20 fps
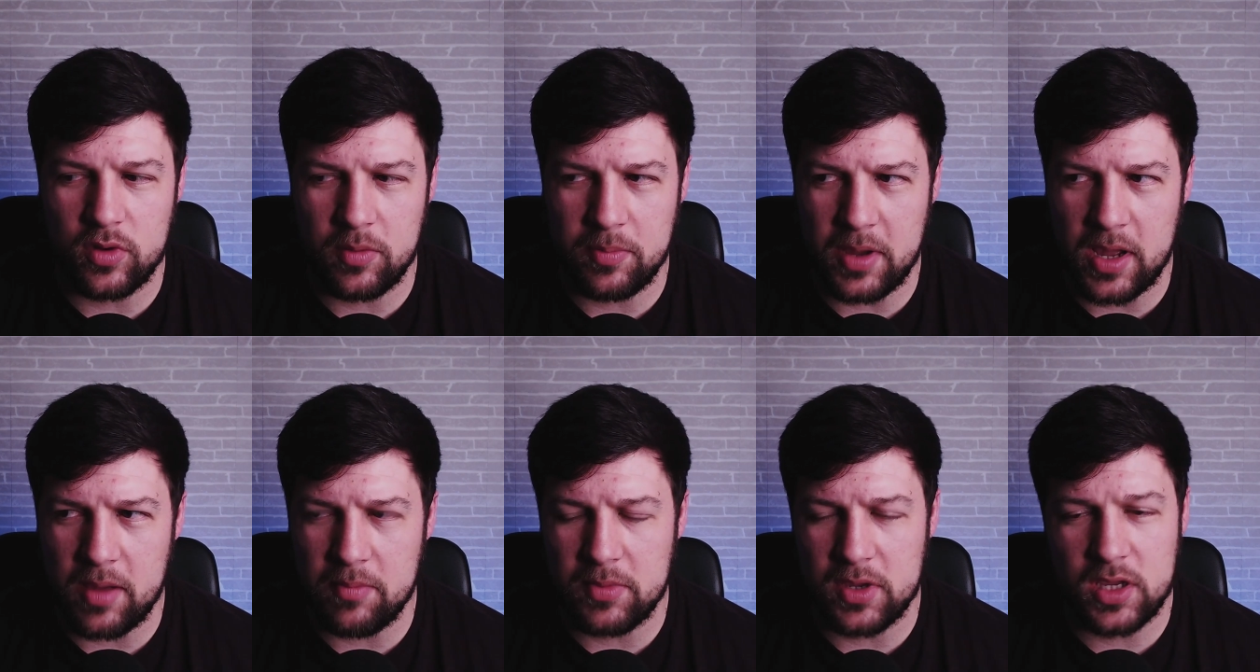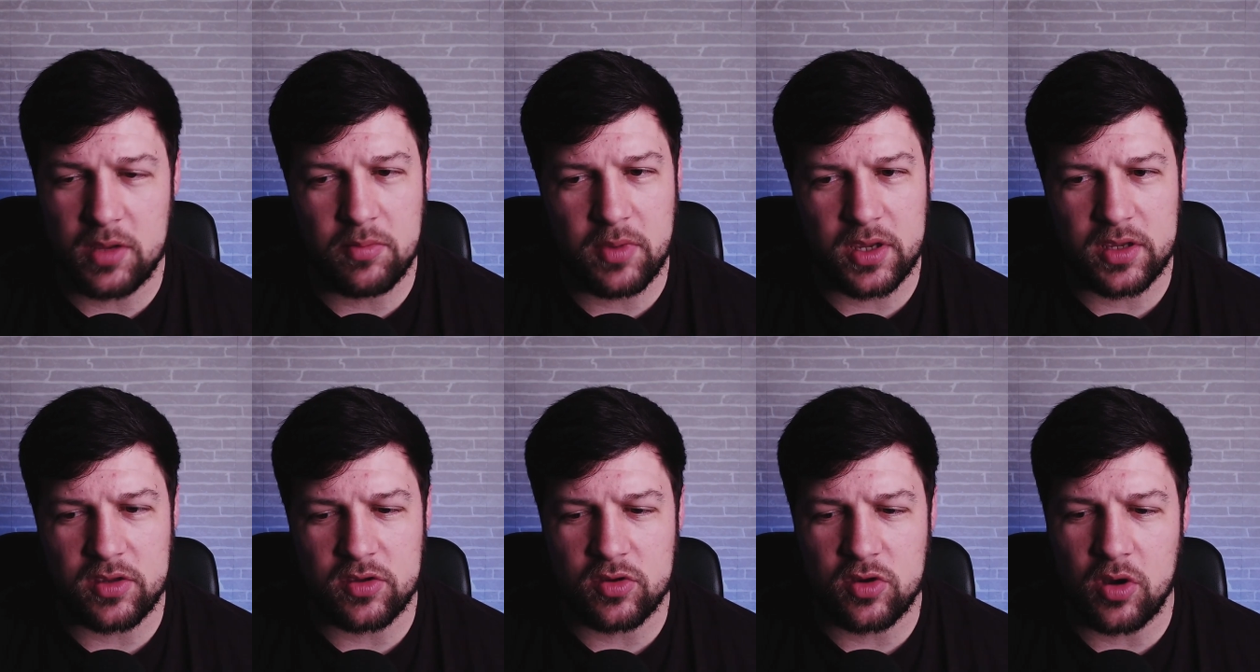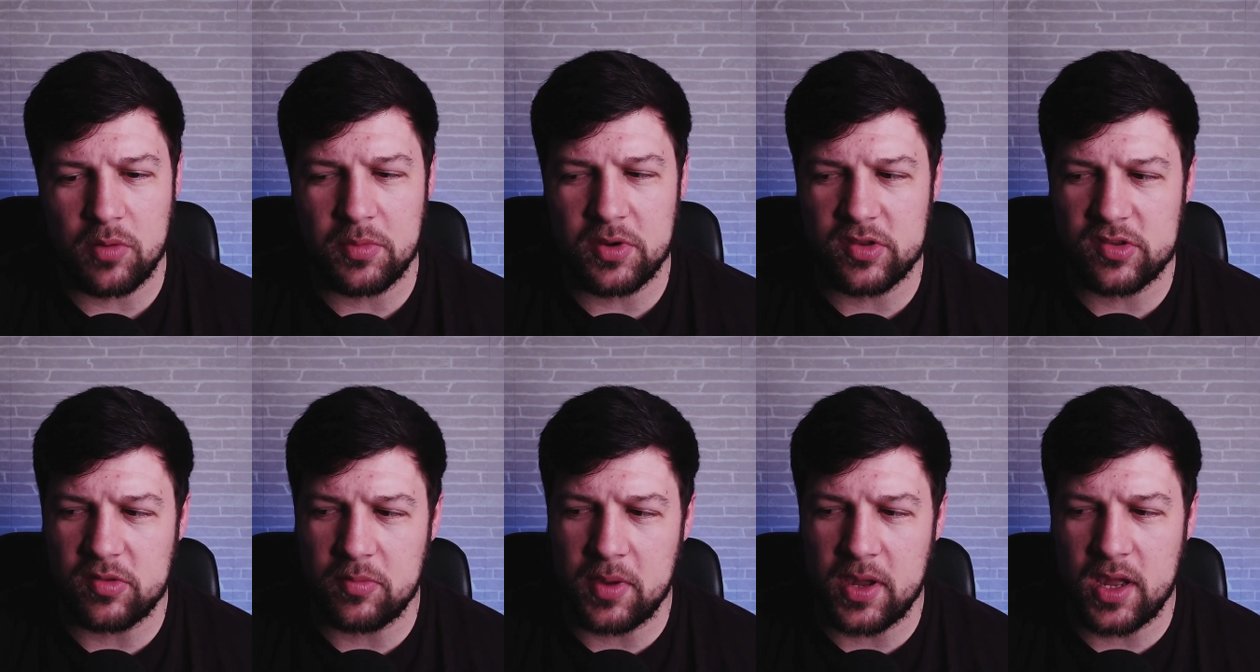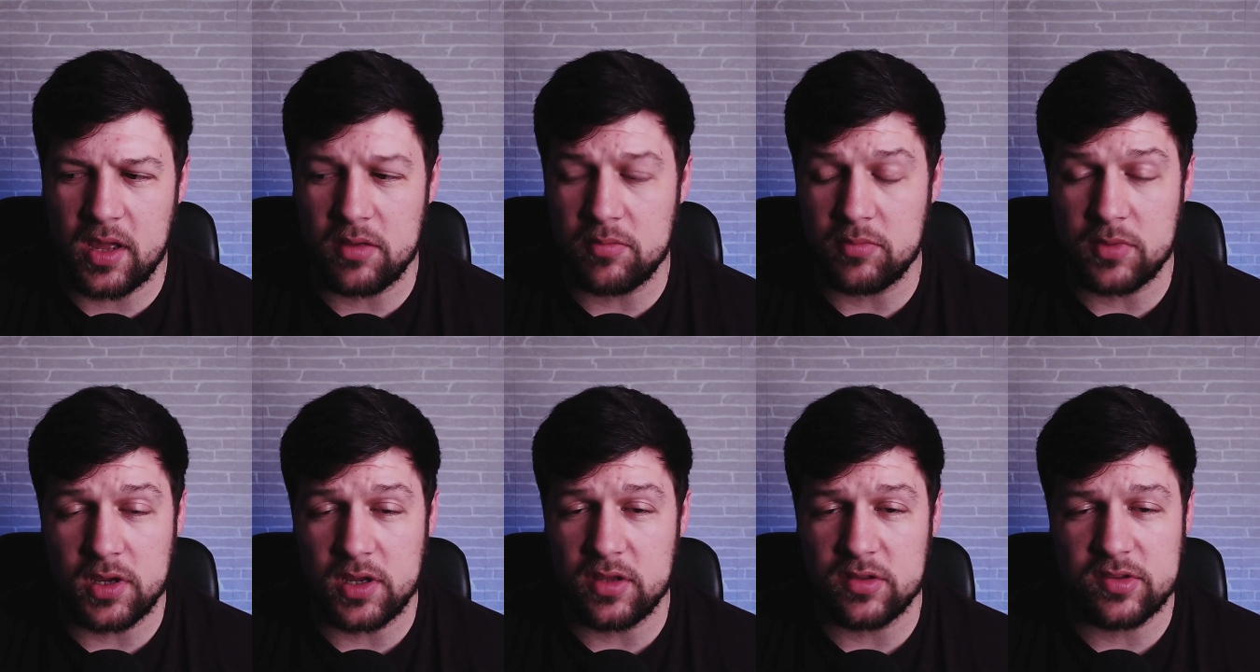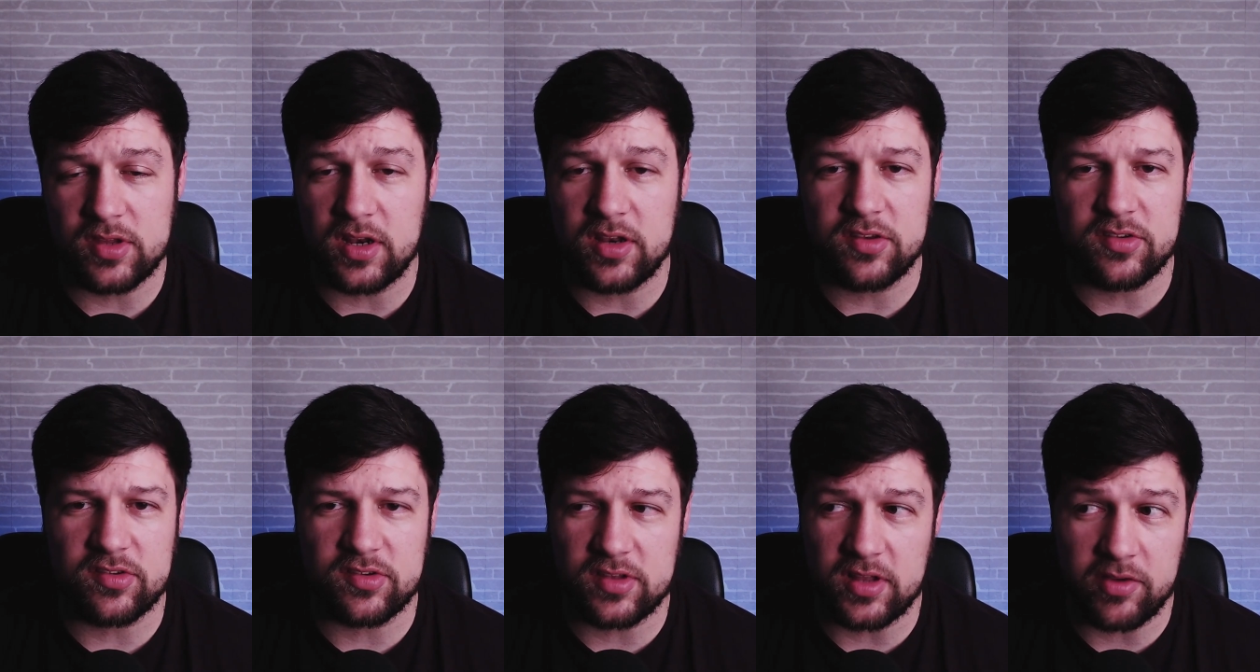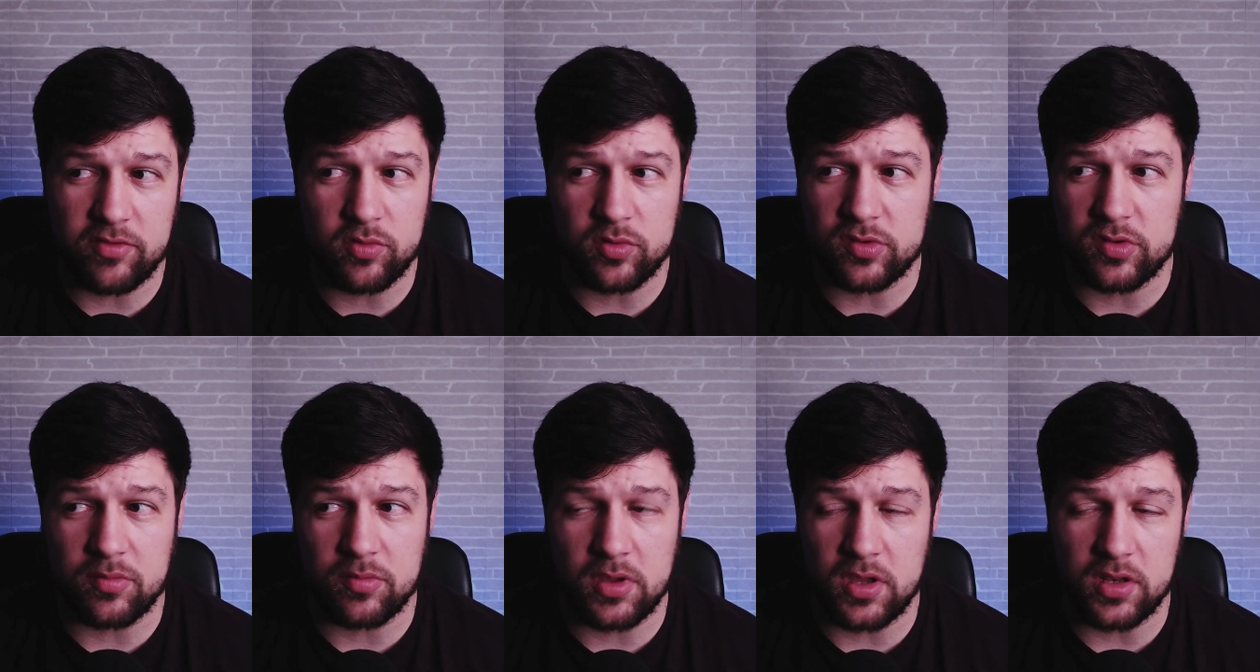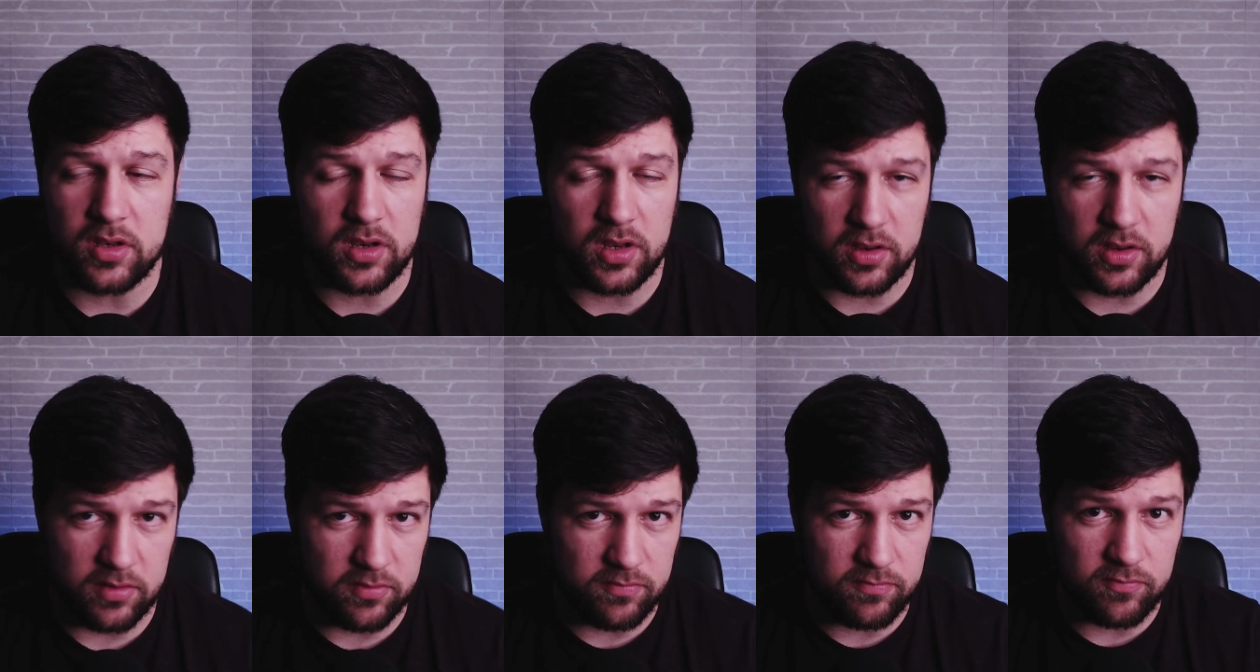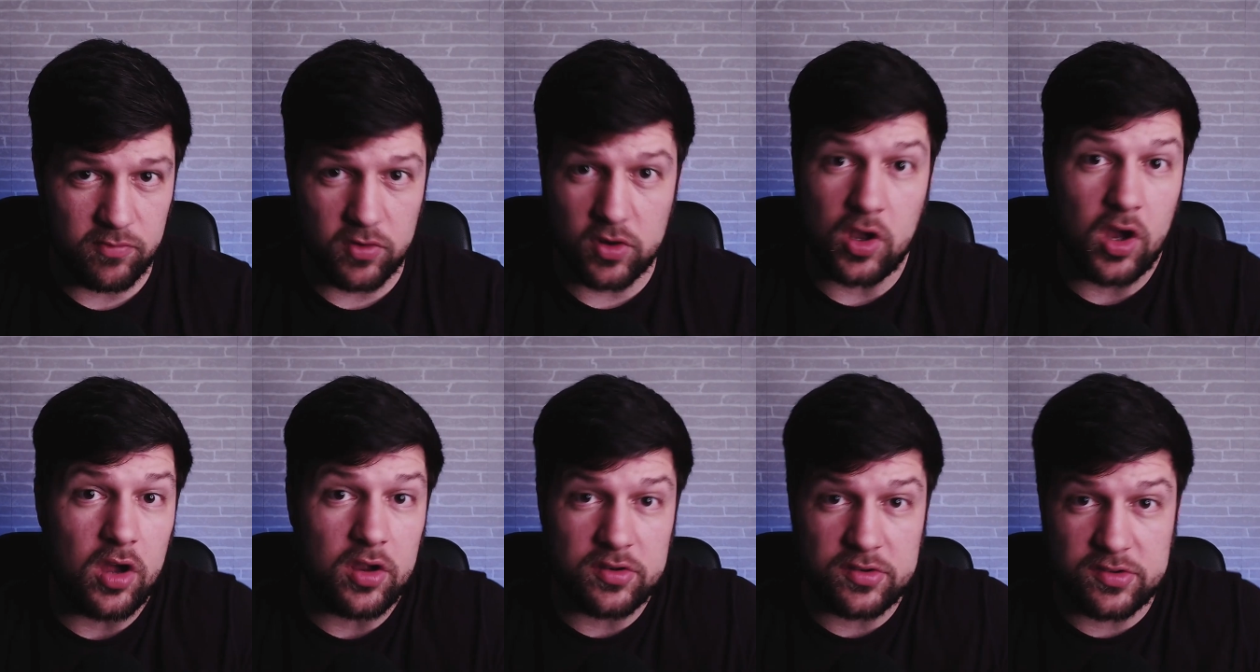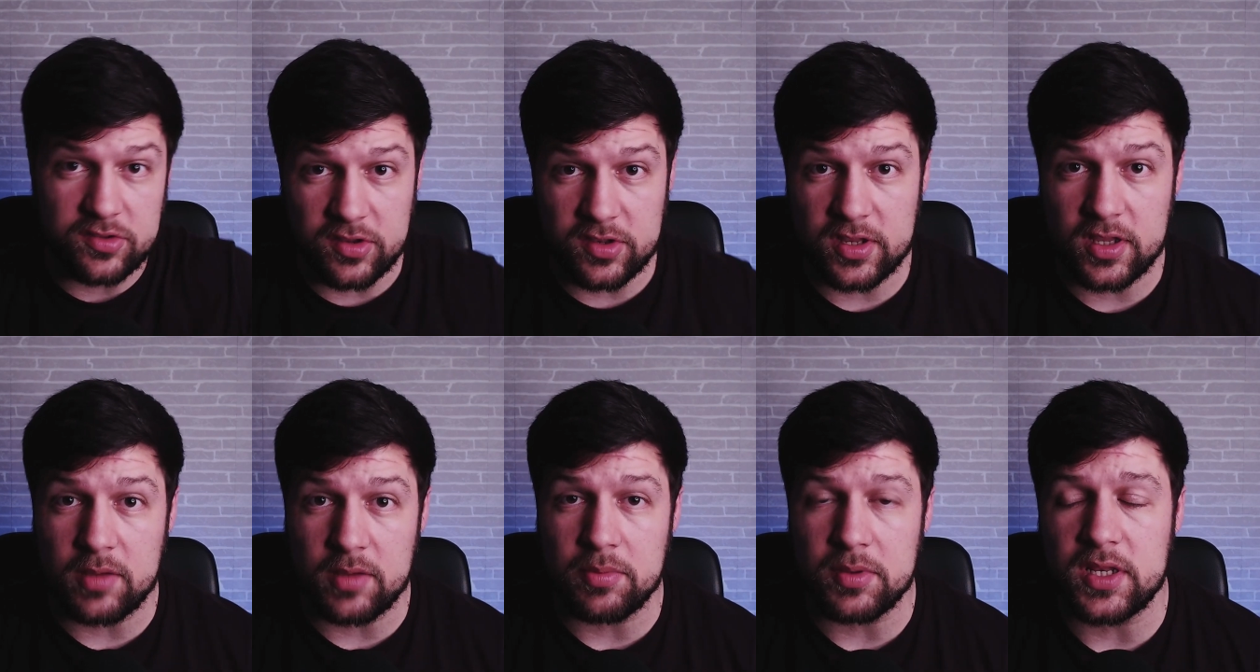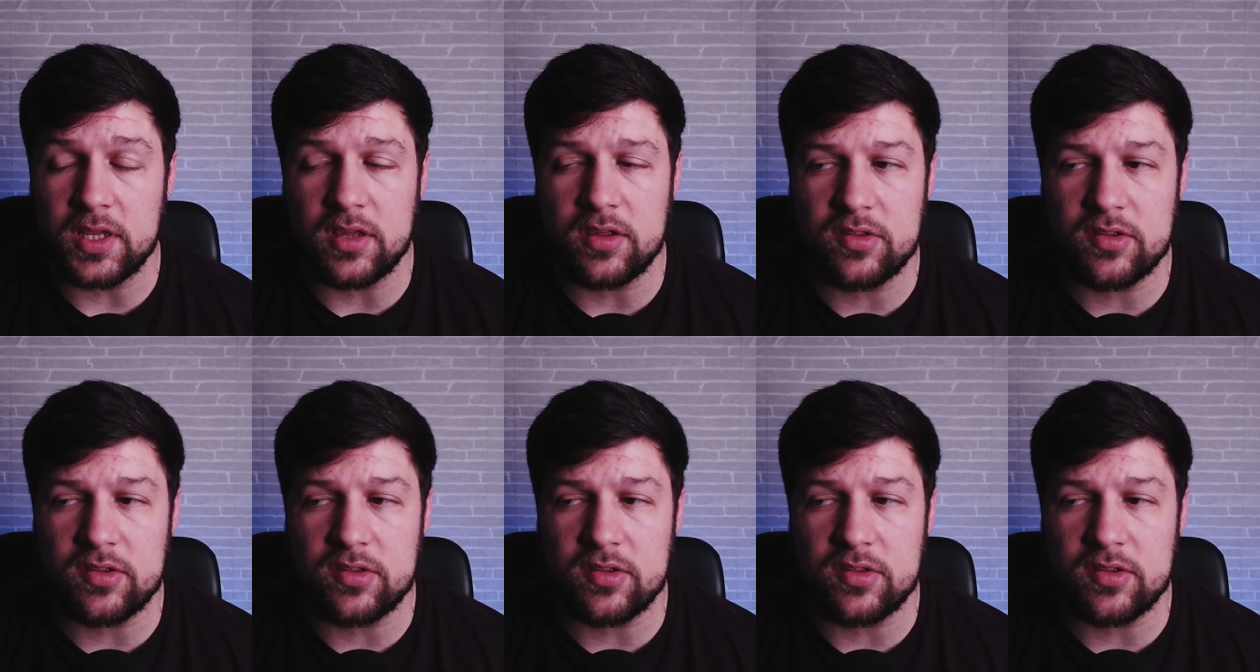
and about me making comments about my intelligence levels in in regards to DBD